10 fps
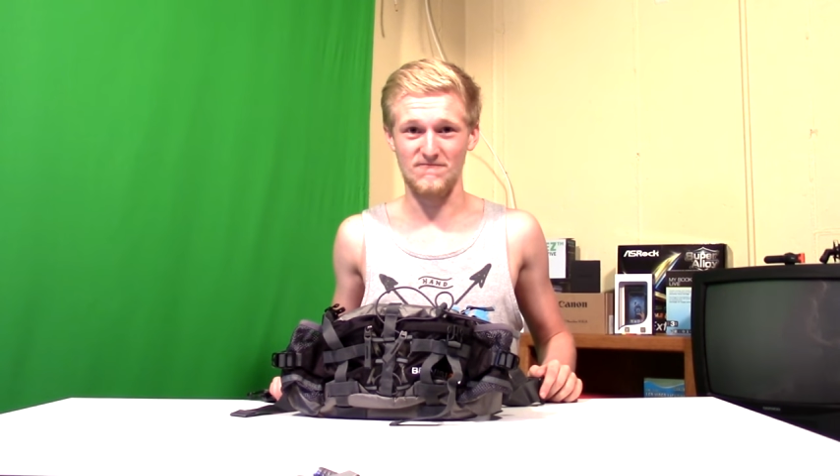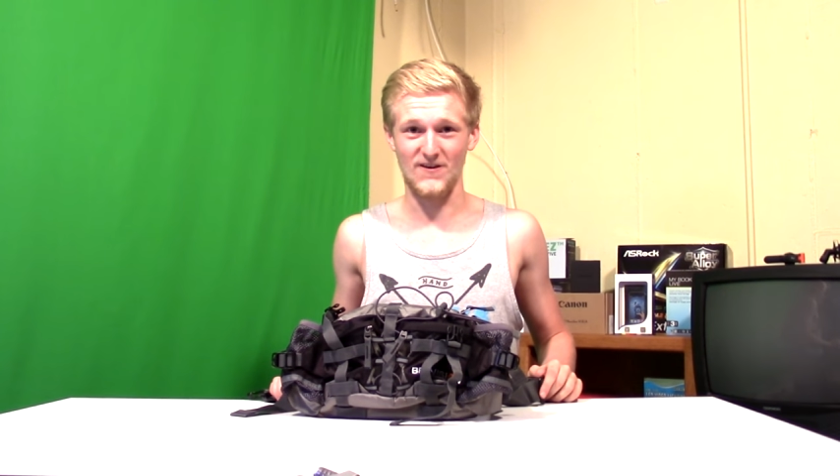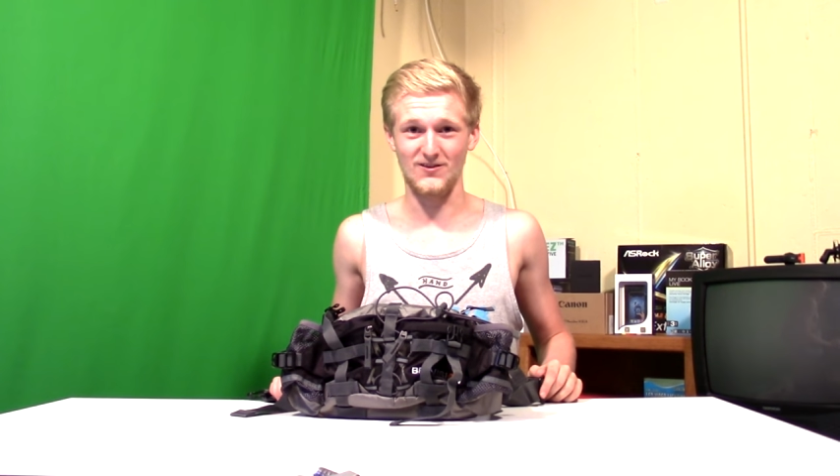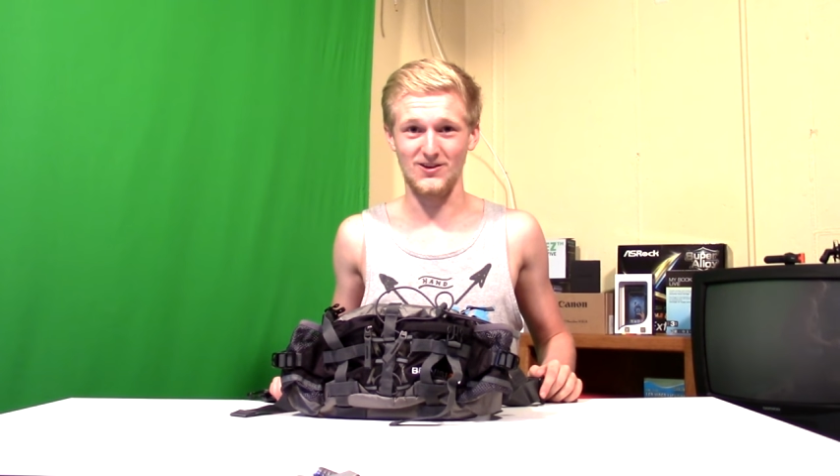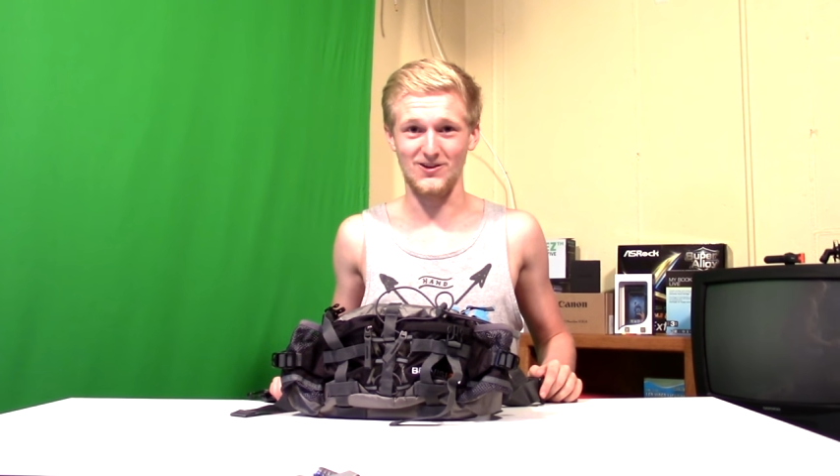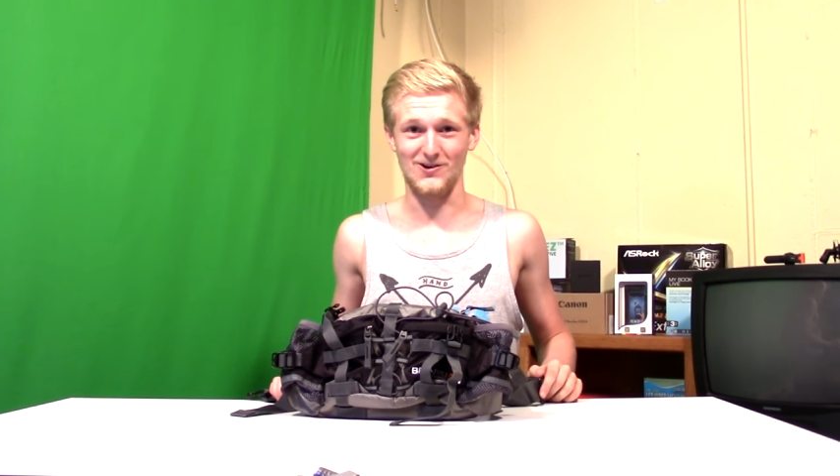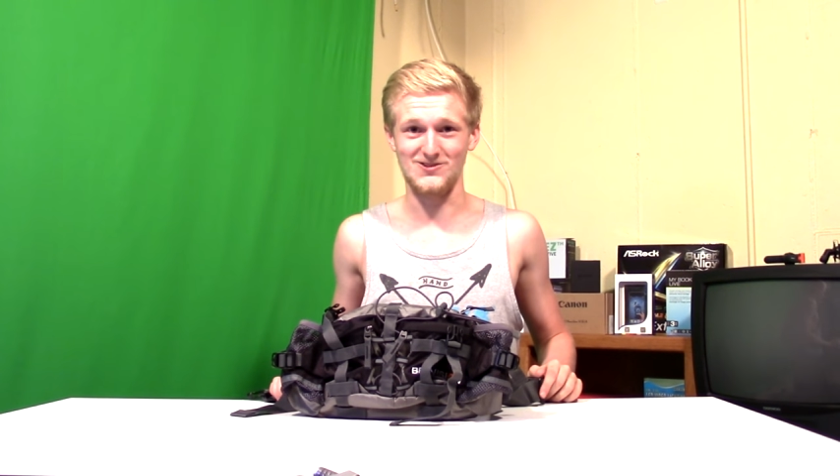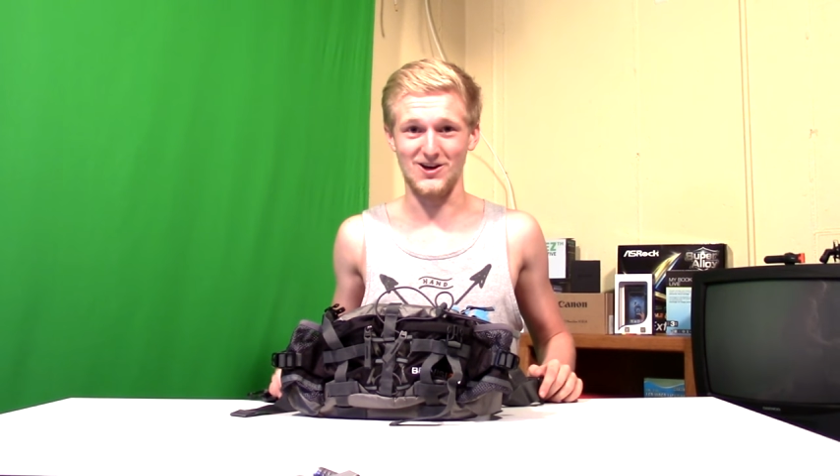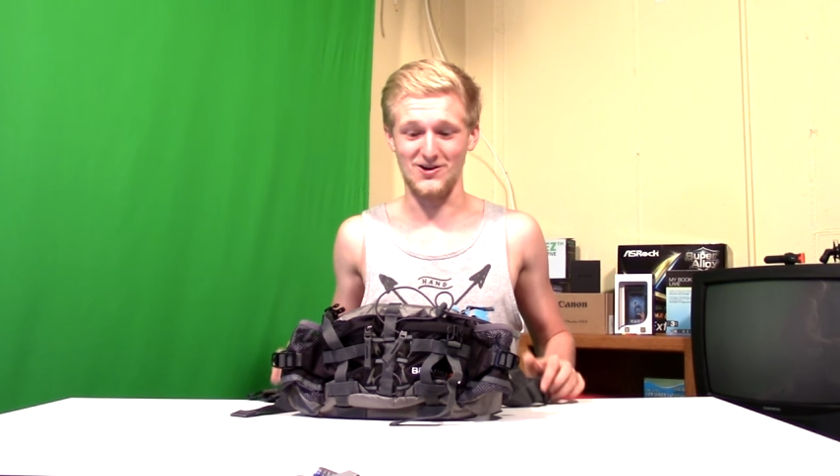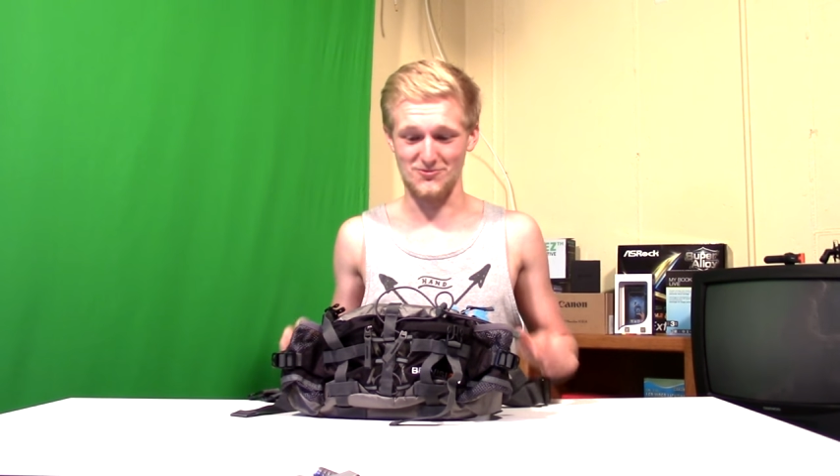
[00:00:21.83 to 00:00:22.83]
fairly
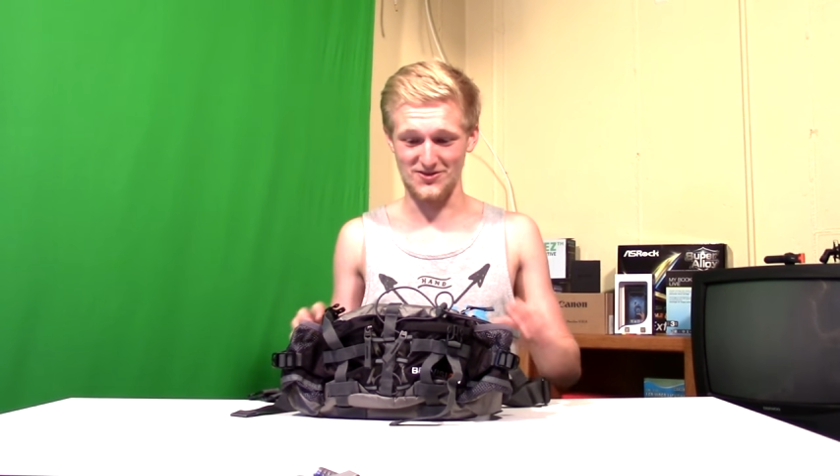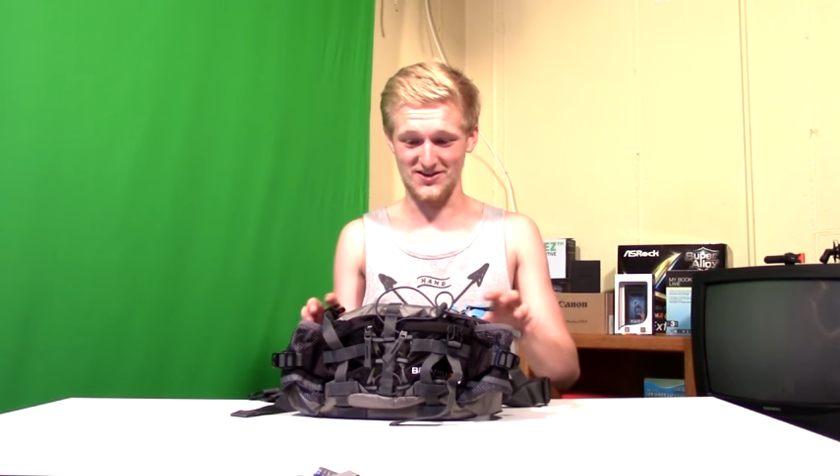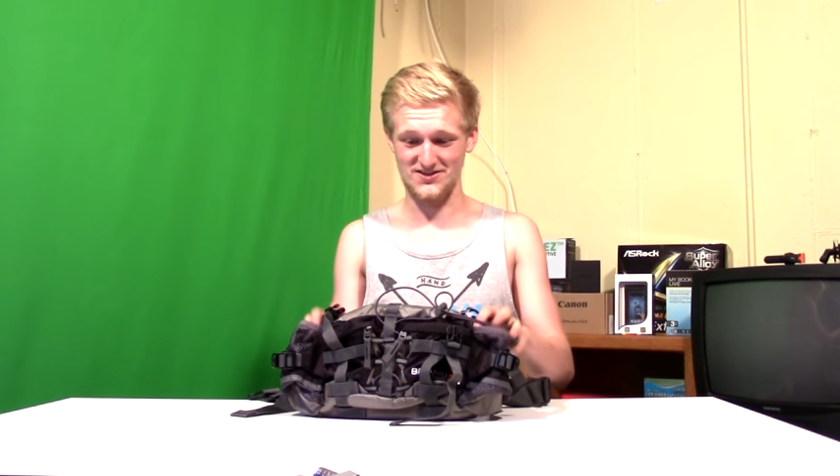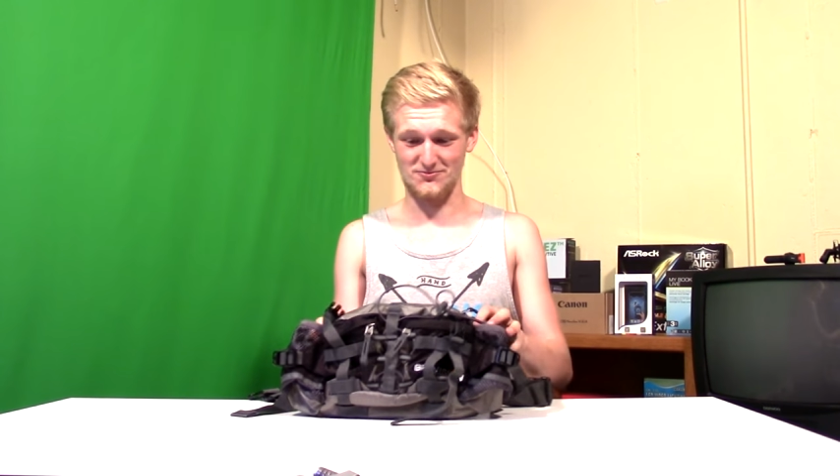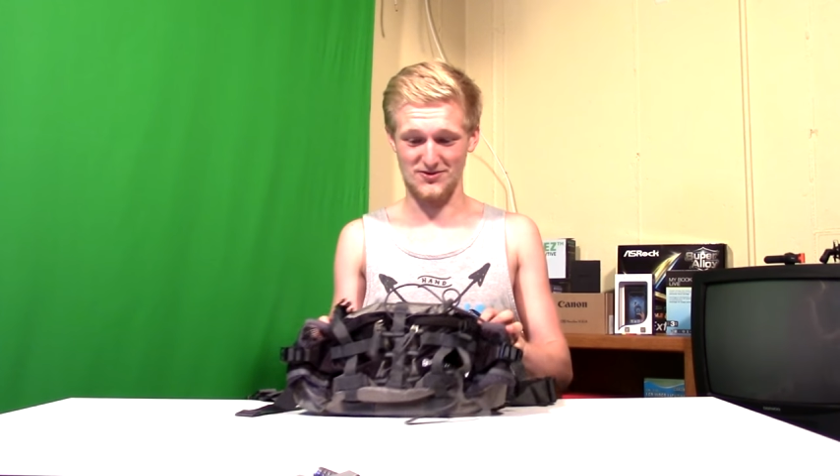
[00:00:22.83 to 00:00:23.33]
large hike with this